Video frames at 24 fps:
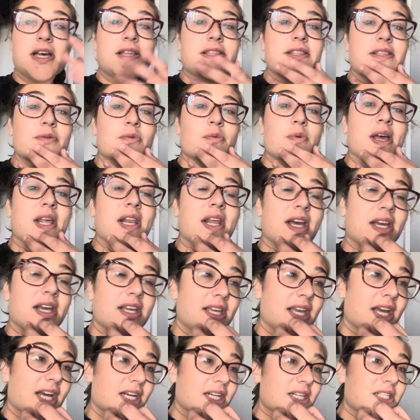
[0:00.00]
when I
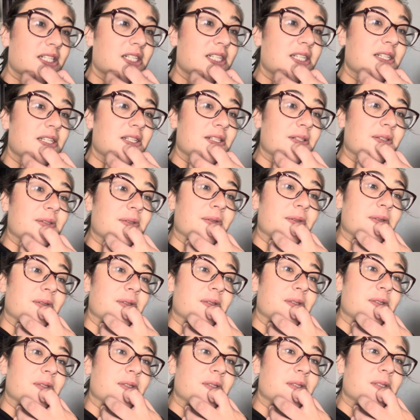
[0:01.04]
actually
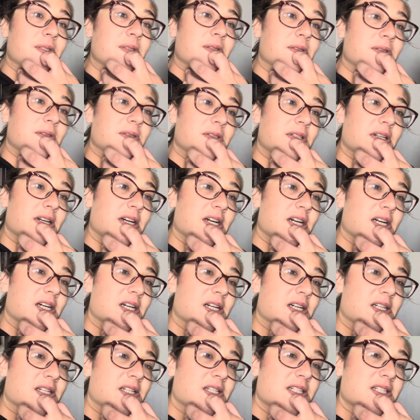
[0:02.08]

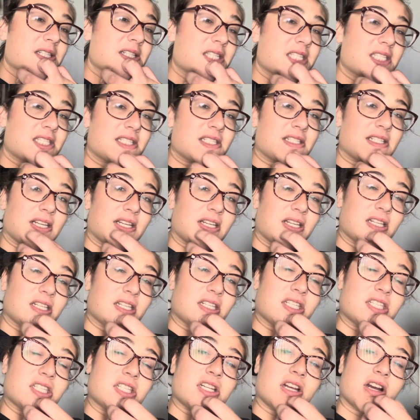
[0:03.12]
uh,
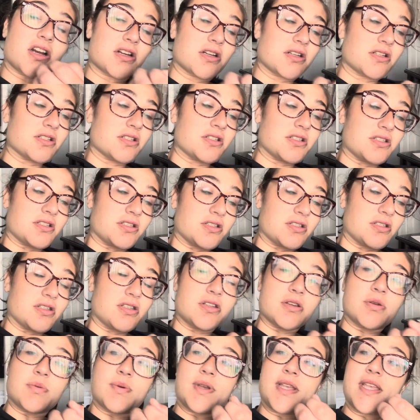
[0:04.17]
start
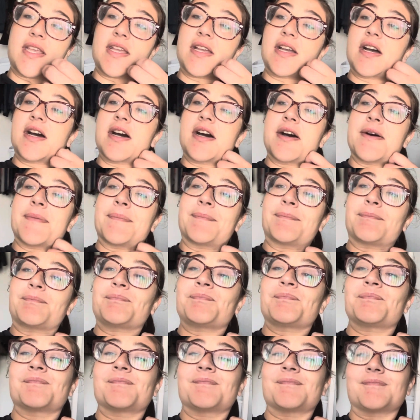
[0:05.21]
doing um
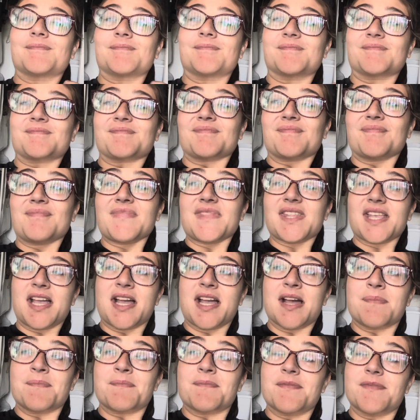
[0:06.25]

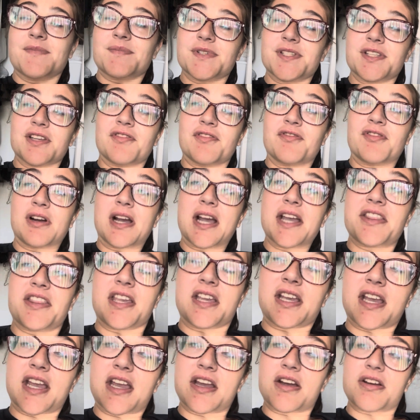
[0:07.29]
episode four. I
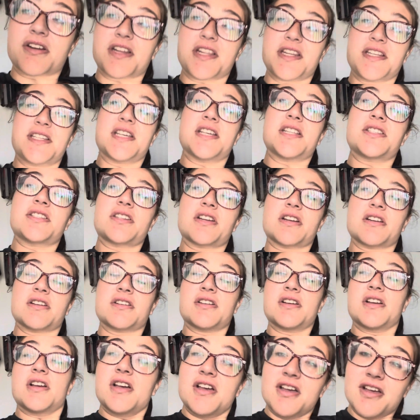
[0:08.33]
think I already did start
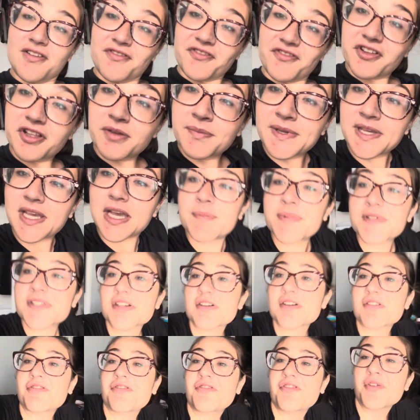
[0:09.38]
filming
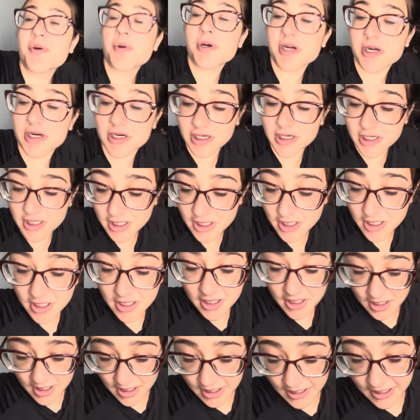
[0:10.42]
episode four
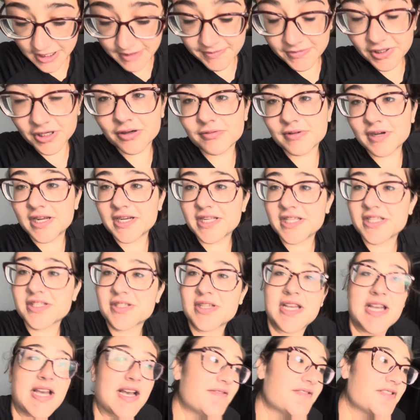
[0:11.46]
um, already, so I
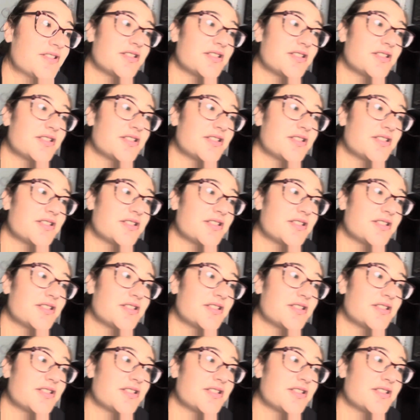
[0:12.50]
have,